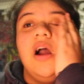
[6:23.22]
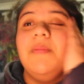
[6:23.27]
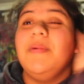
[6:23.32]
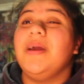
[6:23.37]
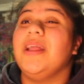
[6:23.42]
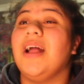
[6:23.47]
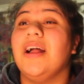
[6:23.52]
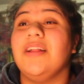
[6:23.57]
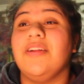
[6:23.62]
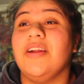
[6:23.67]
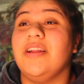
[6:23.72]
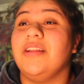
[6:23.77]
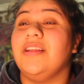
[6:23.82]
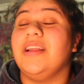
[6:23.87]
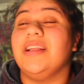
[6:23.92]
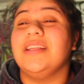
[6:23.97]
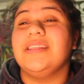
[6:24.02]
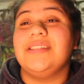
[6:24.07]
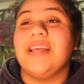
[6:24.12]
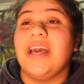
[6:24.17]
I mean, I don't
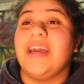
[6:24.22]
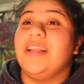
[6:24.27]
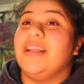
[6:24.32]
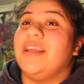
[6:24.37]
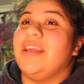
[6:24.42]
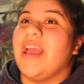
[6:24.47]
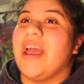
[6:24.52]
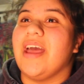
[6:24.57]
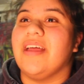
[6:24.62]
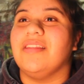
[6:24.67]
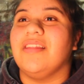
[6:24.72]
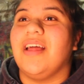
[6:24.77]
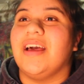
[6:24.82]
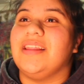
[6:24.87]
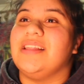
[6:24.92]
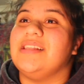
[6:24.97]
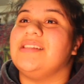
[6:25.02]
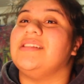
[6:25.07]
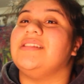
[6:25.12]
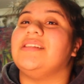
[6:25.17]
need to say it again.
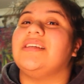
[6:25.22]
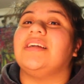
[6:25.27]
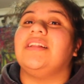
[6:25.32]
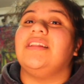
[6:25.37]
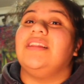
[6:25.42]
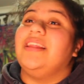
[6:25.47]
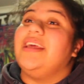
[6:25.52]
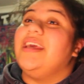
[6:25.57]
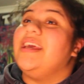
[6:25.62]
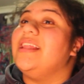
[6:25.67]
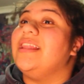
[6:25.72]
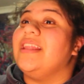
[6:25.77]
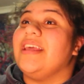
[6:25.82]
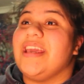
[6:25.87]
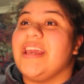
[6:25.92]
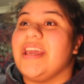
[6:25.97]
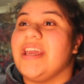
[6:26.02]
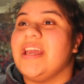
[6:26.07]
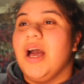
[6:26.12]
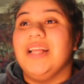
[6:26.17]
Like, this is
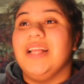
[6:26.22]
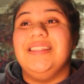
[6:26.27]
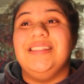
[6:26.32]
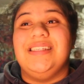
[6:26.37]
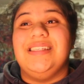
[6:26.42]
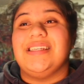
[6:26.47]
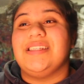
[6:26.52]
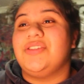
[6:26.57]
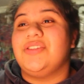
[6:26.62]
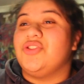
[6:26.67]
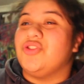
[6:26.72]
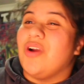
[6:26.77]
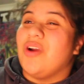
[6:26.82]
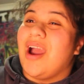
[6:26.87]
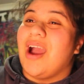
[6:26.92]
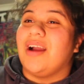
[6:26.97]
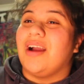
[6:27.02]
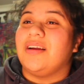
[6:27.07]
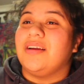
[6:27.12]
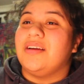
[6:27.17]
clearly a diss
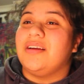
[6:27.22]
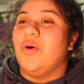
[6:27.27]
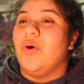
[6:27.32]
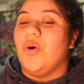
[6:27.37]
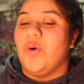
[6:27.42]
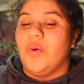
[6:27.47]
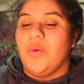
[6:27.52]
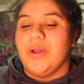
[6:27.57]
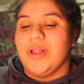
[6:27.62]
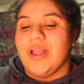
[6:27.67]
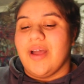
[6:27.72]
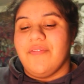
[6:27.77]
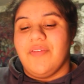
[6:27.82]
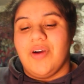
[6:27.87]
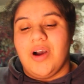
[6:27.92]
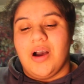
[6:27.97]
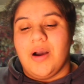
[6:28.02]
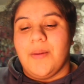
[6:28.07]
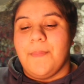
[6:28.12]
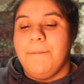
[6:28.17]
track or
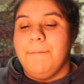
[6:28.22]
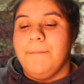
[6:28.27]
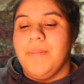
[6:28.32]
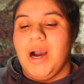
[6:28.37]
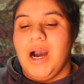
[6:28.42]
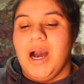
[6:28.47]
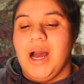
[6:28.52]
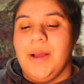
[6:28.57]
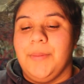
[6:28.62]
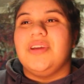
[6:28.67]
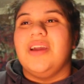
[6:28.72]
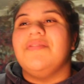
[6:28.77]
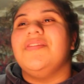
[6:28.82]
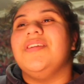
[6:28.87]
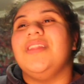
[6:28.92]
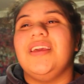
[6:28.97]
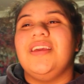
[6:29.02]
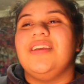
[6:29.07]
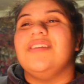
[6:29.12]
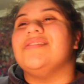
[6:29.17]
whatever. But
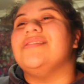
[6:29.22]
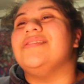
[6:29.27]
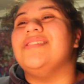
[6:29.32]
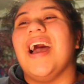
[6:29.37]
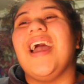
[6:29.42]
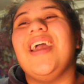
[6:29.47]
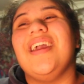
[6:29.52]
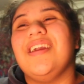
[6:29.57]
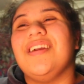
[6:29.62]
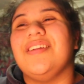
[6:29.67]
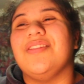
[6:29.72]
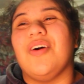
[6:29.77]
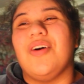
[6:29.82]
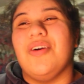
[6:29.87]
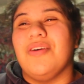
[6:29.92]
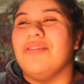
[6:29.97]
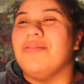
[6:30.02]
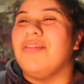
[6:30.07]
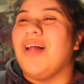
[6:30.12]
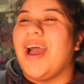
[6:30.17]
everything you're saying,
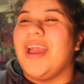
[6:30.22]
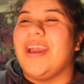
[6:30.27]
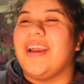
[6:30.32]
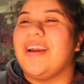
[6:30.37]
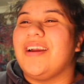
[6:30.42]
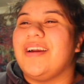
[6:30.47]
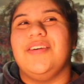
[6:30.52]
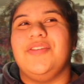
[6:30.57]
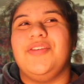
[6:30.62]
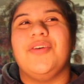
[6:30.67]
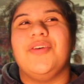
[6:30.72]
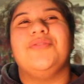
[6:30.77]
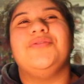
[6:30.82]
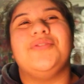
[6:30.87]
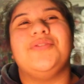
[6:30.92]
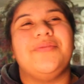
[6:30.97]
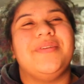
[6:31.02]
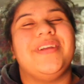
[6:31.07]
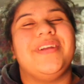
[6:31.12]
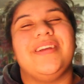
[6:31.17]
though, like, you're
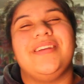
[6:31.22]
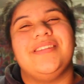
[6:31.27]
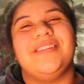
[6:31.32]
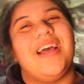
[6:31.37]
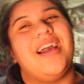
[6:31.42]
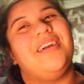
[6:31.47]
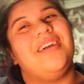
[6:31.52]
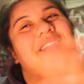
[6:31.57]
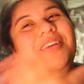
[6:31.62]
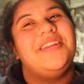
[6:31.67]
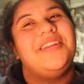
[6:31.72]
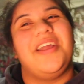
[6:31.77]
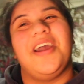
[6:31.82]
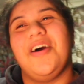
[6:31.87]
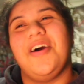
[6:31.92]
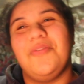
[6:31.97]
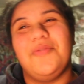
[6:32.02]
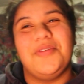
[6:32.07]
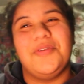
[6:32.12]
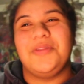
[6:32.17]
doing exactly
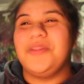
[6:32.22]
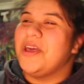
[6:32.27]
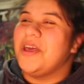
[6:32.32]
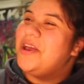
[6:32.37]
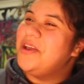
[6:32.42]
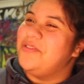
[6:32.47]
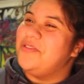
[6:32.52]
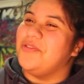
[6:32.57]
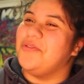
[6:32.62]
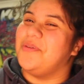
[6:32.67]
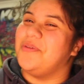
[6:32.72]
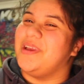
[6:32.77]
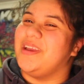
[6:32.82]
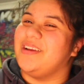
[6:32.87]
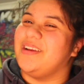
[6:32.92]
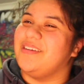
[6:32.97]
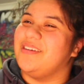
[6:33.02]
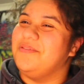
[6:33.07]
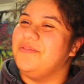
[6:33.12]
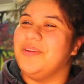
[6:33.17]
now what they're
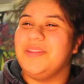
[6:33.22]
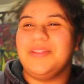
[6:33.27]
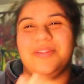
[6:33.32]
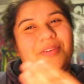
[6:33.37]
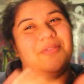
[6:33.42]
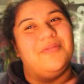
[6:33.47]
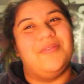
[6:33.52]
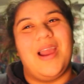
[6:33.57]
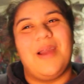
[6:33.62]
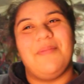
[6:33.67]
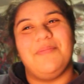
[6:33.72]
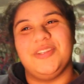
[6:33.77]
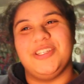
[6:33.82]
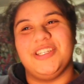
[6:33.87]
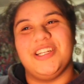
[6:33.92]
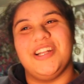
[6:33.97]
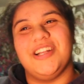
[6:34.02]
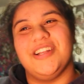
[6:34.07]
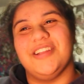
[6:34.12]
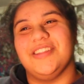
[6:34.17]
doing with the rap
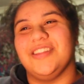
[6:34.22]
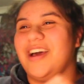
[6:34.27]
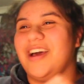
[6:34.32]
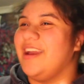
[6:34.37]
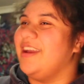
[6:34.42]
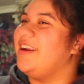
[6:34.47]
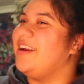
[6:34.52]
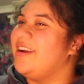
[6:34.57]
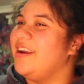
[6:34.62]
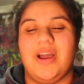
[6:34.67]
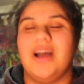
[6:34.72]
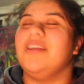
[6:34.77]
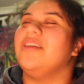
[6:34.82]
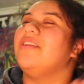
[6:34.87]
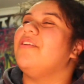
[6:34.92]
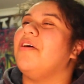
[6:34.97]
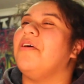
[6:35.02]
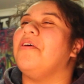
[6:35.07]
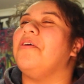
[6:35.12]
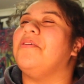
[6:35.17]
shit. Like, I
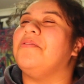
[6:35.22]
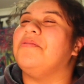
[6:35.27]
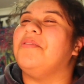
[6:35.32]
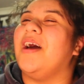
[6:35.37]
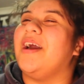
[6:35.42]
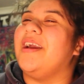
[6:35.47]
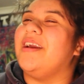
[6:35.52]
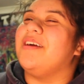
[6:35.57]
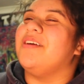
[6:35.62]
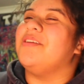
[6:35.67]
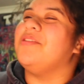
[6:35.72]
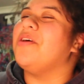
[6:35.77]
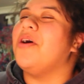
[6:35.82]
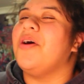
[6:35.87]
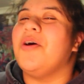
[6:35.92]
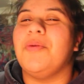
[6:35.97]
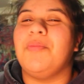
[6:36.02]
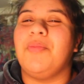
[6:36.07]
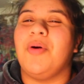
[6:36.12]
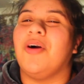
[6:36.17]
don't know. Like, the
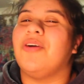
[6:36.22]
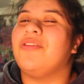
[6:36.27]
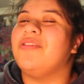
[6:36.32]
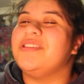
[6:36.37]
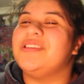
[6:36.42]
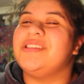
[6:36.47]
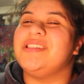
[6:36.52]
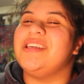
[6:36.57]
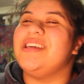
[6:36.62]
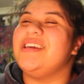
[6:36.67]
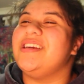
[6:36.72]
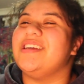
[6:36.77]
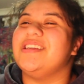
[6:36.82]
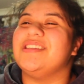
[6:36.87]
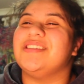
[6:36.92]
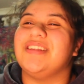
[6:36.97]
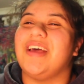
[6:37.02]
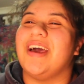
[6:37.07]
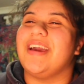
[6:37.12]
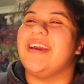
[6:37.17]
hypocrisy
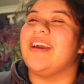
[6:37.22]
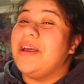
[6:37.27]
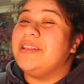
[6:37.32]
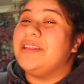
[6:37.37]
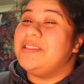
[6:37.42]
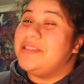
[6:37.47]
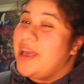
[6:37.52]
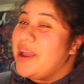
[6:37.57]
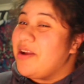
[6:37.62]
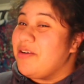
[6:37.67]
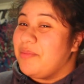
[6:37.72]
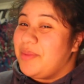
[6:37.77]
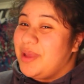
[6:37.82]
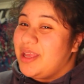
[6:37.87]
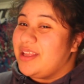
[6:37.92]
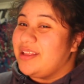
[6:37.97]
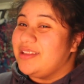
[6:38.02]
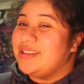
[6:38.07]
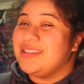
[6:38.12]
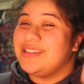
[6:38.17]
is like, it's there a
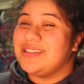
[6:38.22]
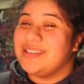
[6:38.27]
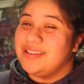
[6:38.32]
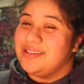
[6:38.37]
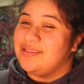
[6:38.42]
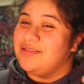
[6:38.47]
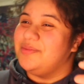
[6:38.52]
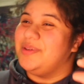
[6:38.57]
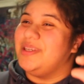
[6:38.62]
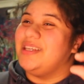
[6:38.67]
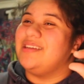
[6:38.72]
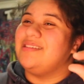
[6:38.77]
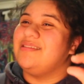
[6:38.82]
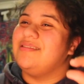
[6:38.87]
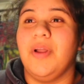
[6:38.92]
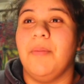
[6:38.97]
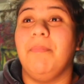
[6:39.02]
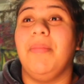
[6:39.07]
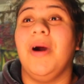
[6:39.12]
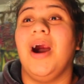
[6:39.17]
bit, just a little bit.
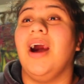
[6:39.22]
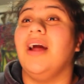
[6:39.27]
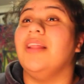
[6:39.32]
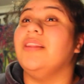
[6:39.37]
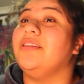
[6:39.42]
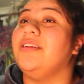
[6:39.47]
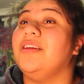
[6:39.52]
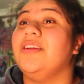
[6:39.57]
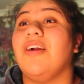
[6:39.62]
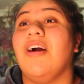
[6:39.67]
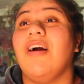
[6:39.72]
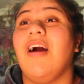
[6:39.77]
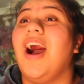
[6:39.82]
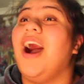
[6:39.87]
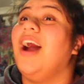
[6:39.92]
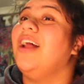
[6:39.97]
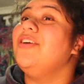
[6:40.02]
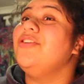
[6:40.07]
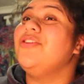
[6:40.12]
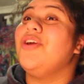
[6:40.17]
But, you know,
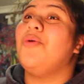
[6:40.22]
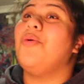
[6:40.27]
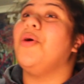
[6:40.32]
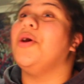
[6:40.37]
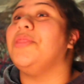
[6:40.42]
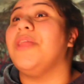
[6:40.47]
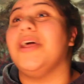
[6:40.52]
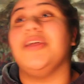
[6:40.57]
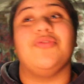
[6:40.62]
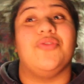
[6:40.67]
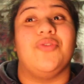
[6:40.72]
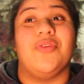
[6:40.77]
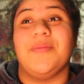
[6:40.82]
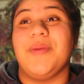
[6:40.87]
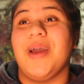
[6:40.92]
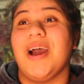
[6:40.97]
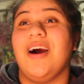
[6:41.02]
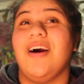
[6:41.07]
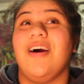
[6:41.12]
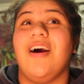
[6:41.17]
I don't know what they're talking
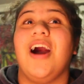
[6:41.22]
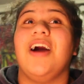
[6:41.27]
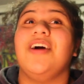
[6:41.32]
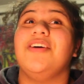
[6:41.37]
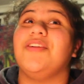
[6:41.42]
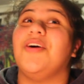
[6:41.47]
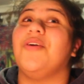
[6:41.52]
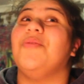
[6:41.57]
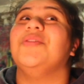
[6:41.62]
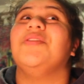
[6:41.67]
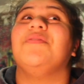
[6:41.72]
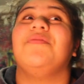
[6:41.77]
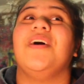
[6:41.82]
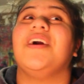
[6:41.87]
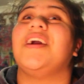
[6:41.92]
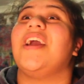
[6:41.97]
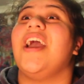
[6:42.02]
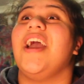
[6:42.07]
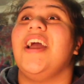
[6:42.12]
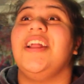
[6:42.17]
about. I don't know what the
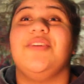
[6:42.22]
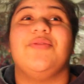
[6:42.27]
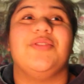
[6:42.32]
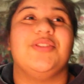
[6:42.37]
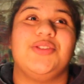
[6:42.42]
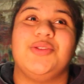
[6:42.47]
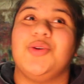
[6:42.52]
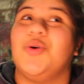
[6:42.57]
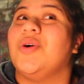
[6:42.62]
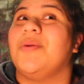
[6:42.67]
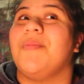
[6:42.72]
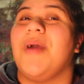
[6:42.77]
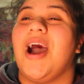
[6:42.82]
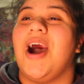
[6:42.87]
fuck anyone's talking